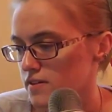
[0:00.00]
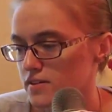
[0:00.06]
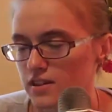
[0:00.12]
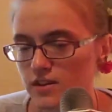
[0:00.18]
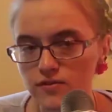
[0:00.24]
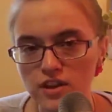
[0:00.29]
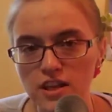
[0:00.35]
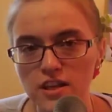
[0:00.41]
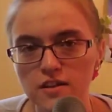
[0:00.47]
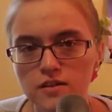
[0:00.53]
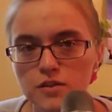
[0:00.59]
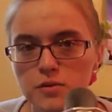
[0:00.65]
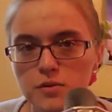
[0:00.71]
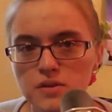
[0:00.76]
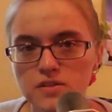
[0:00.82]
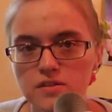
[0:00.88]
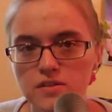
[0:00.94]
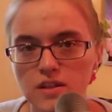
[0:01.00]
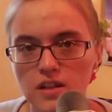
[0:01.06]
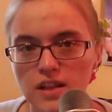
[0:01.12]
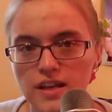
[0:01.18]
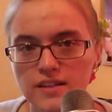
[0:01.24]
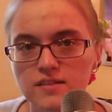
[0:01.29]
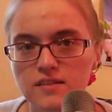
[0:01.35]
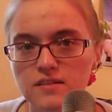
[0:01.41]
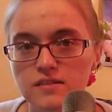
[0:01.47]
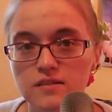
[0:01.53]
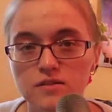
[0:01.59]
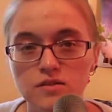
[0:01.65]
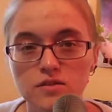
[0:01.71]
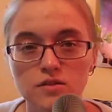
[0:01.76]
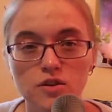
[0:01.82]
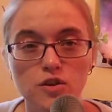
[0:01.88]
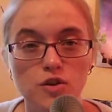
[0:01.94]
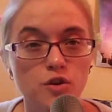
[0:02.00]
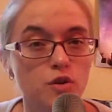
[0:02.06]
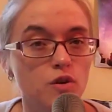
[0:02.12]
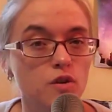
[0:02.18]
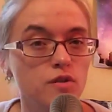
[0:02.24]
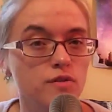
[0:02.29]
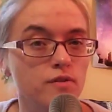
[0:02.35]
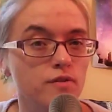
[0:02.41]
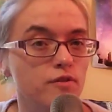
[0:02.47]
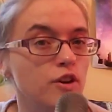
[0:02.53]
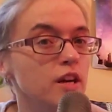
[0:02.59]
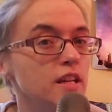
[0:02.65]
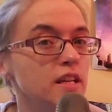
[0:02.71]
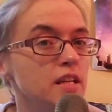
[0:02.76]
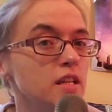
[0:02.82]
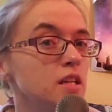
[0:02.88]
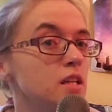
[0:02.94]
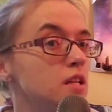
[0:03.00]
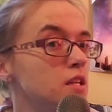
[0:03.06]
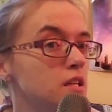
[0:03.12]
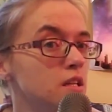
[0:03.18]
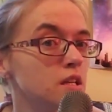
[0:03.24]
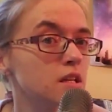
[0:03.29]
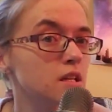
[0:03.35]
Tiffany, who is Alexis's girlfriend.